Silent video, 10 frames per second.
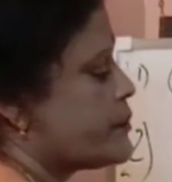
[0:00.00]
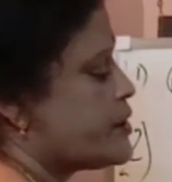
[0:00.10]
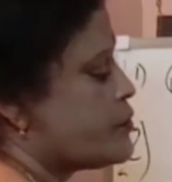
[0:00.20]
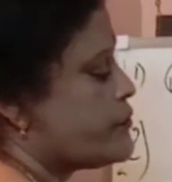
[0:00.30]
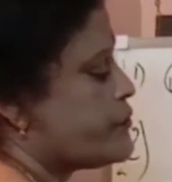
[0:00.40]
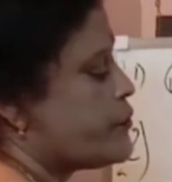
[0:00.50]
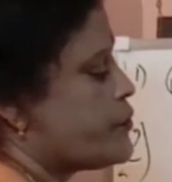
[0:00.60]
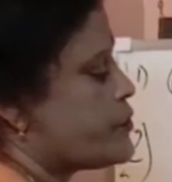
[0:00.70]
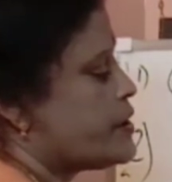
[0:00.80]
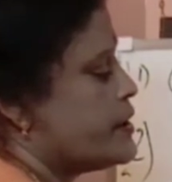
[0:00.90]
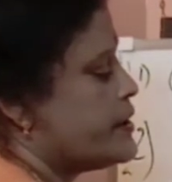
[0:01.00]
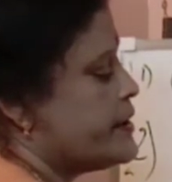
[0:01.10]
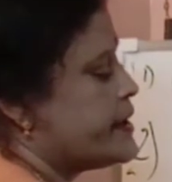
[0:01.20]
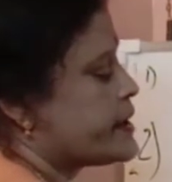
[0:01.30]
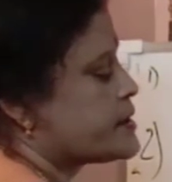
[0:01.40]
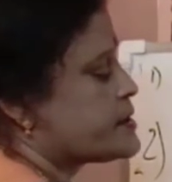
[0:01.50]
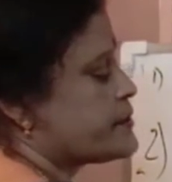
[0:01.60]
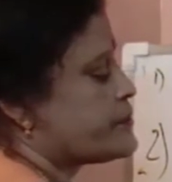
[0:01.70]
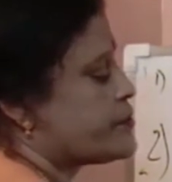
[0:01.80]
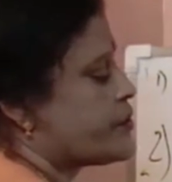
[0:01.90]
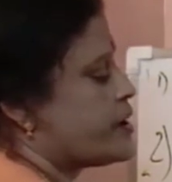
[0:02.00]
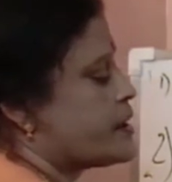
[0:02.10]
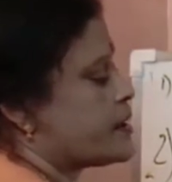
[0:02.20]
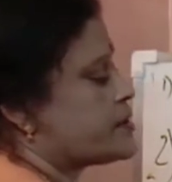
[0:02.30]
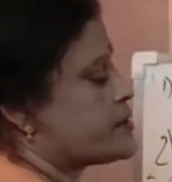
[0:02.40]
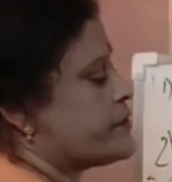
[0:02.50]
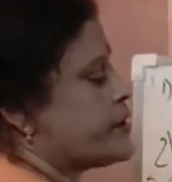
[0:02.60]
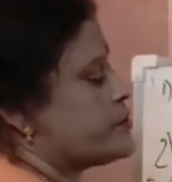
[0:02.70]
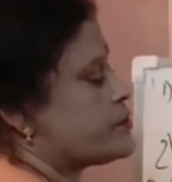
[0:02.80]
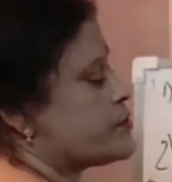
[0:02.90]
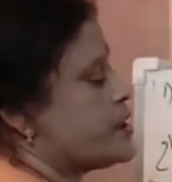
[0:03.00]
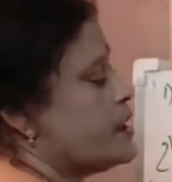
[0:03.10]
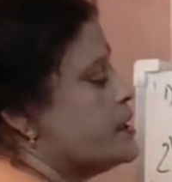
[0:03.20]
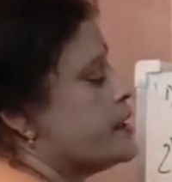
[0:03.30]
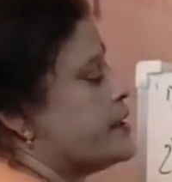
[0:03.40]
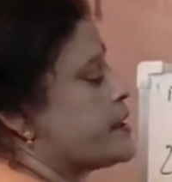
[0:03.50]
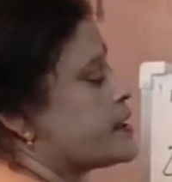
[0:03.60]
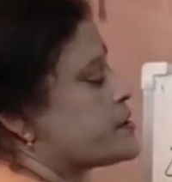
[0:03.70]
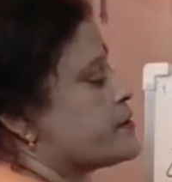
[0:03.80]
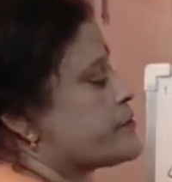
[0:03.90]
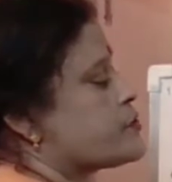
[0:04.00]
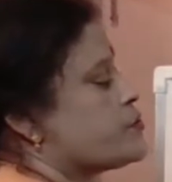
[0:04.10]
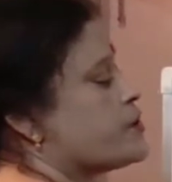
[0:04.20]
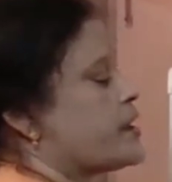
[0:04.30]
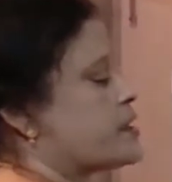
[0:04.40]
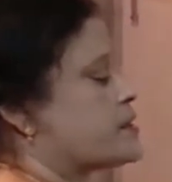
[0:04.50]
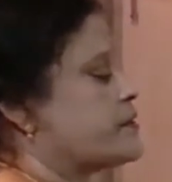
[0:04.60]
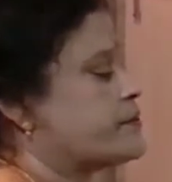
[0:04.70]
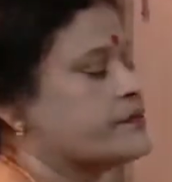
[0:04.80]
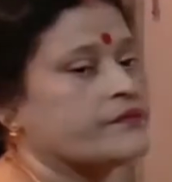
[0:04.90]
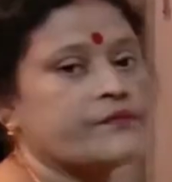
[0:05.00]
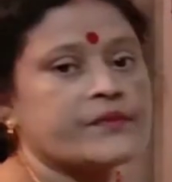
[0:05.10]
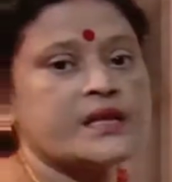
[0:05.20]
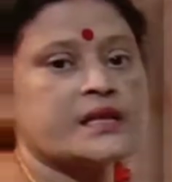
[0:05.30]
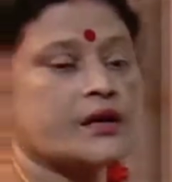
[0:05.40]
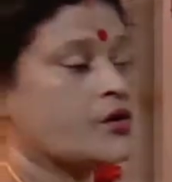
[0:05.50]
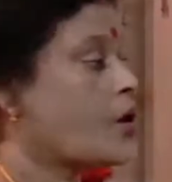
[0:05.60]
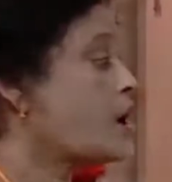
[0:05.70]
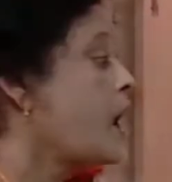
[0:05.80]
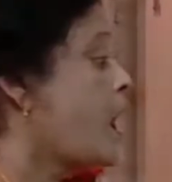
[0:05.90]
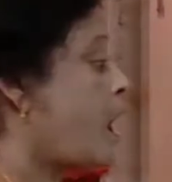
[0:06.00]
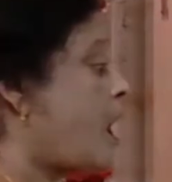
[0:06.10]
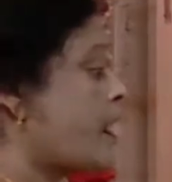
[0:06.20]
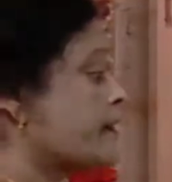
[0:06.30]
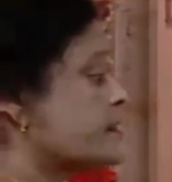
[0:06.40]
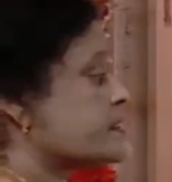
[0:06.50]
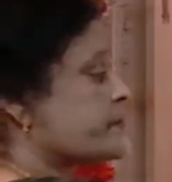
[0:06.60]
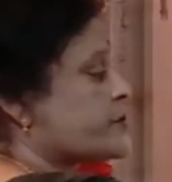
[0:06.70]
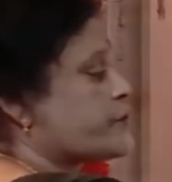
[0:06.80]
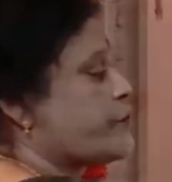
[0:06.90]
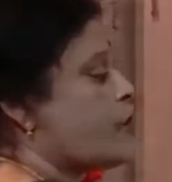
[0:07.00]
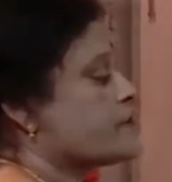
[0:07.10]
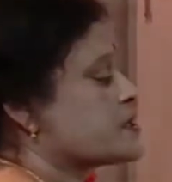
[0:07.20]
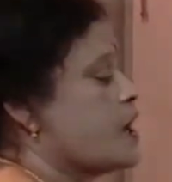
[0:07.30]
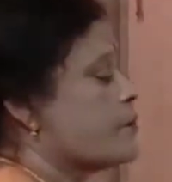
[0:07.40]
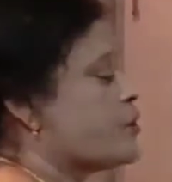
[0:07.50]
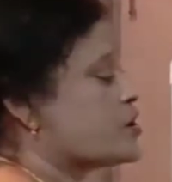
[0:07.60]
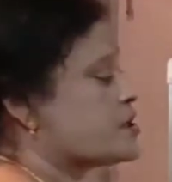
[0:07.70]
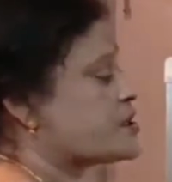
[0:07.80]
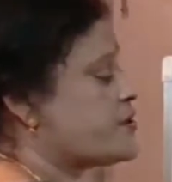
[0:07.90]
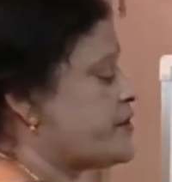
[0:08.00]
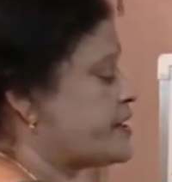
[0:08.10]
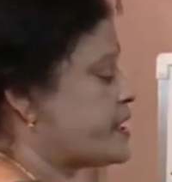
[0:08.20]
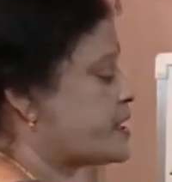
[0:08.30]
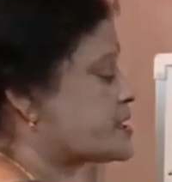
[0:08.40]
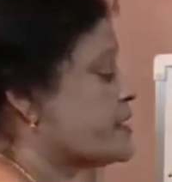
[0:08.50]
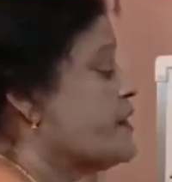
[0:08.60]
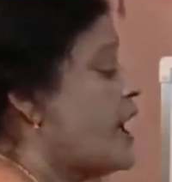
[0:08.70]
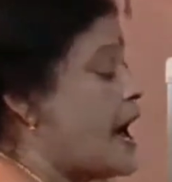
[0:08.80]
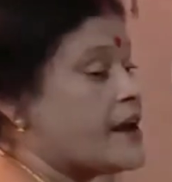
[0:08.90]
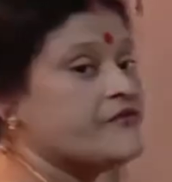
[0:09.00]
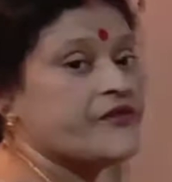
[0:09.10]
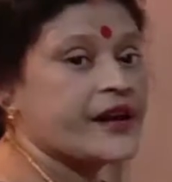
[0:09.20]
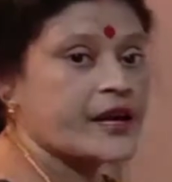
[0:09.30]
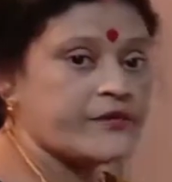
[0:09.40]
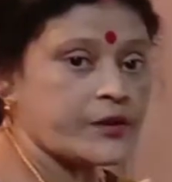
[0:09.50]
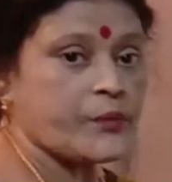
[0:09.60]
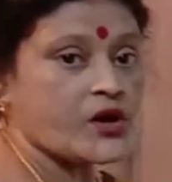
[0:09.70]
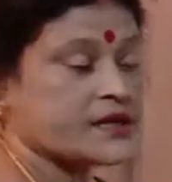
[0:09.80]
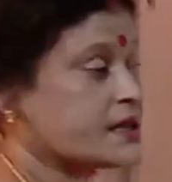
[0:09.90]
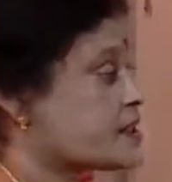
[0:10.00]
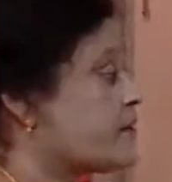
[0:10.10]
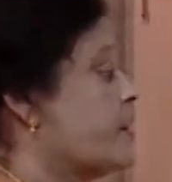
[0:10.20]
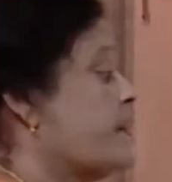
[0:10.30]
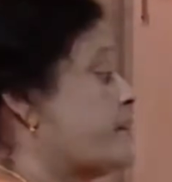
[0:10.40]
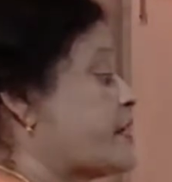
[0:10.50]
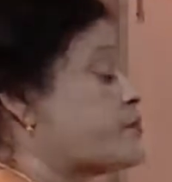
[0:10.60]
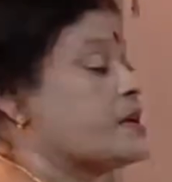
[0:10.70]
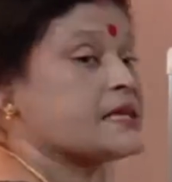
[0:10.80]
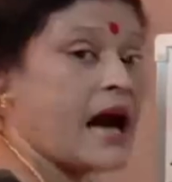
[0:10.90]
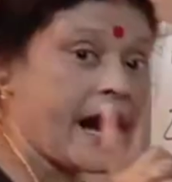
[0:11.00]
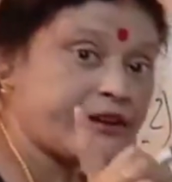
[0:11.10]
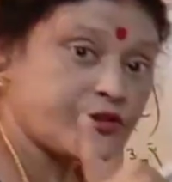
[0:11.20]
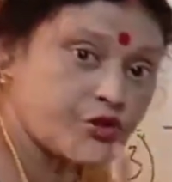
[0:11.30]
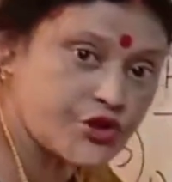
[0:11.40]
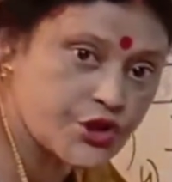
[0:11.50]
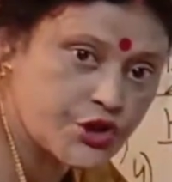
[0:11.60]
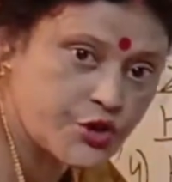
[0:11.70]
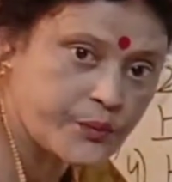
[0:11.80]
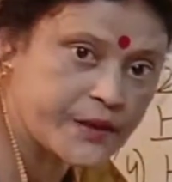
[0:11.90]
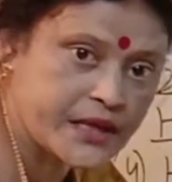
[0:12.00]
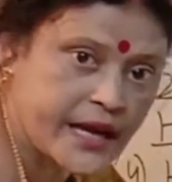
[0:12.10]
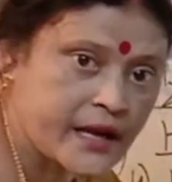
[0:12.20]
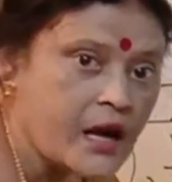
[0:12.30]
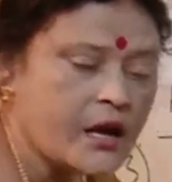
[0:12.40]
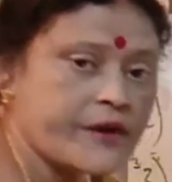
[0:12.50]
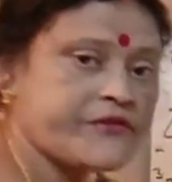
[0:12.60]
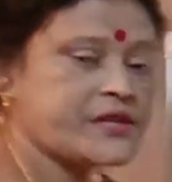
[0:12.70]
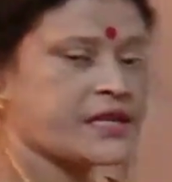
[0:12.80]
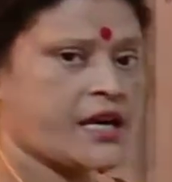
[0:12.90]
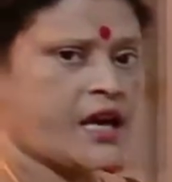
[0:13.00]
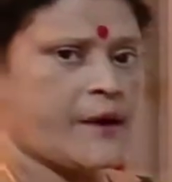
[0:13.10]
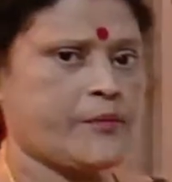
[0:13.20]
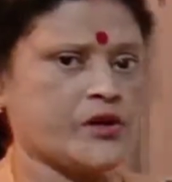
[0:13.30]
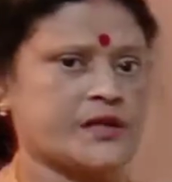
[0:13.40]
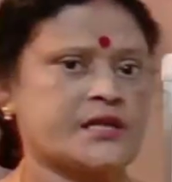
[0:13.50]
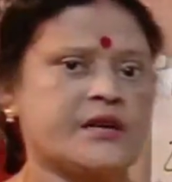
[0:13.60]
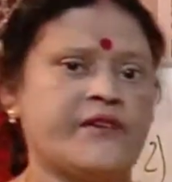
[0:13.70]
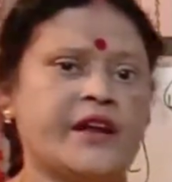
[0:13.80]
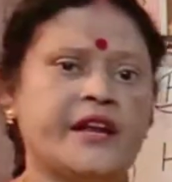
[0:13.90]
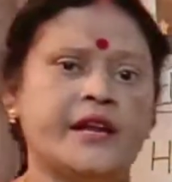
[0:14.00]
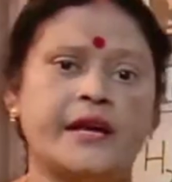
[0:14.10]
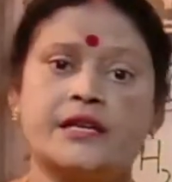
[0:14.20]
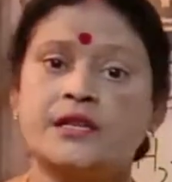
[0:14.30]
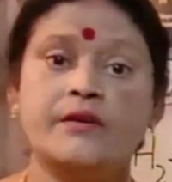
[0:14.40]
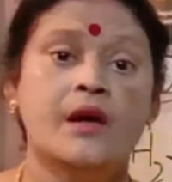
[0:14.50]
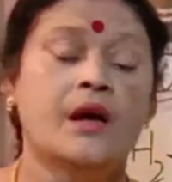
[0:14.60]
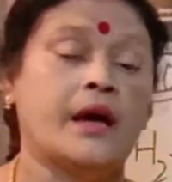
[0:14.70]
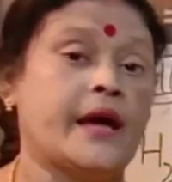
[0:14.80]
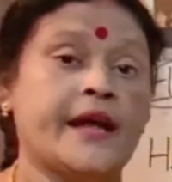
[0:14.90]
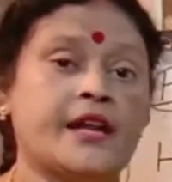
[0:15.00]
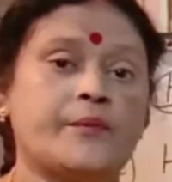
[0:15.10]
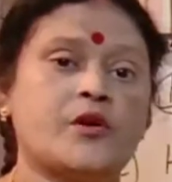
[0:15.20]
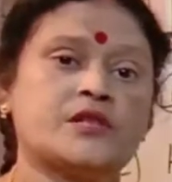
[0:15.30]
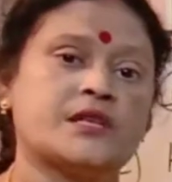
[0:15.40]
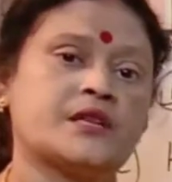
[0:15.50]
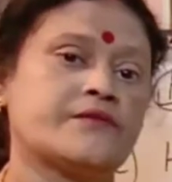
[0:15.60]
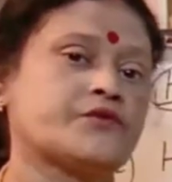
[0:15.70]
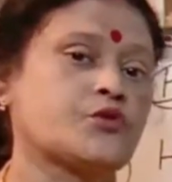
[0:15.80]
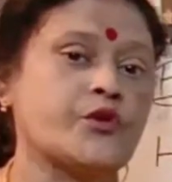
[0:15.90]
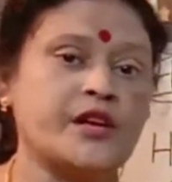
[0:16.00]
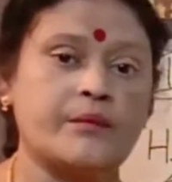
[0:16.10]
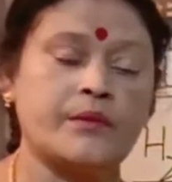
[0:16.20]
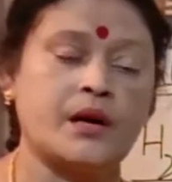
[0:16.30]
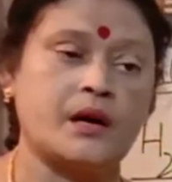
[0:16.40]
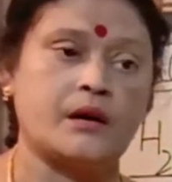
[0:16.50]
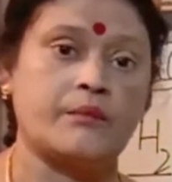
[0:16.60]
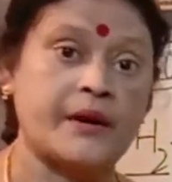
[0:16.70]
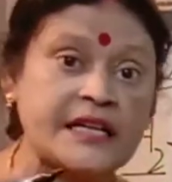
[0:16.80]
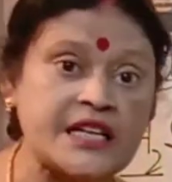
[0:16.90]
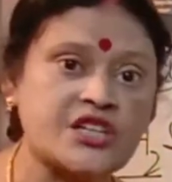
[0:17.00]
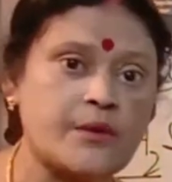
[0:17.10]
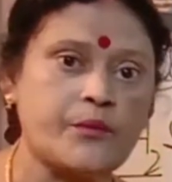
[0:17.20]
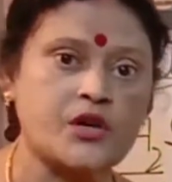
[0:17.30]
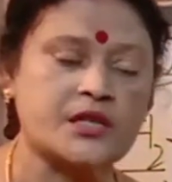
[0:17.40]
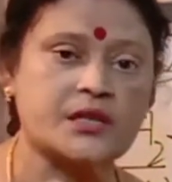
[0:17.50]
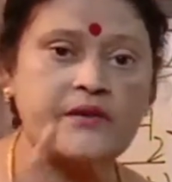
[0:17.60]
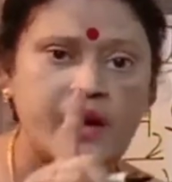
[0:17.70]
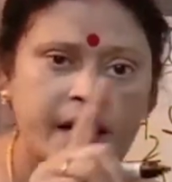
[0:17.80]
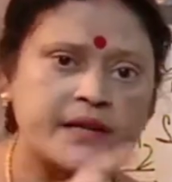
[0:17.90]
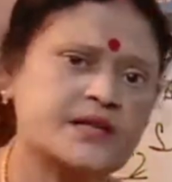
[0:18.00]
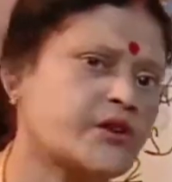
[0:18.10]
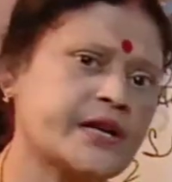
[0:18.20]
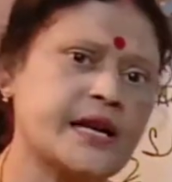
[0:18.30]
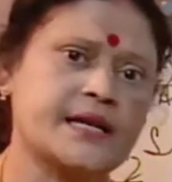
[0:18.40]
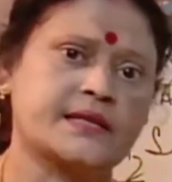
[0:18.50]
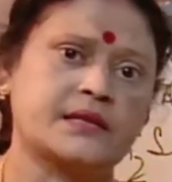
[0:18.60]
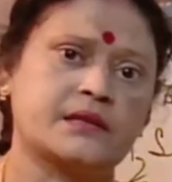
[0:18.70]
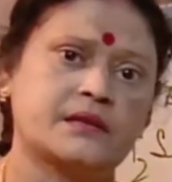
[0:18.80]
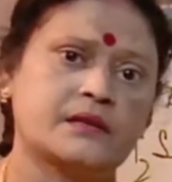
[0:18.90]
PO4 negative, 3 negative, NO3 negative, 2 negative. These are all ions which forms positive and negative, and whenever positive, that means hydrogen should be there. If we say K positive, Na negative, Na positive, sodium, magnesium positive, it is not an acid.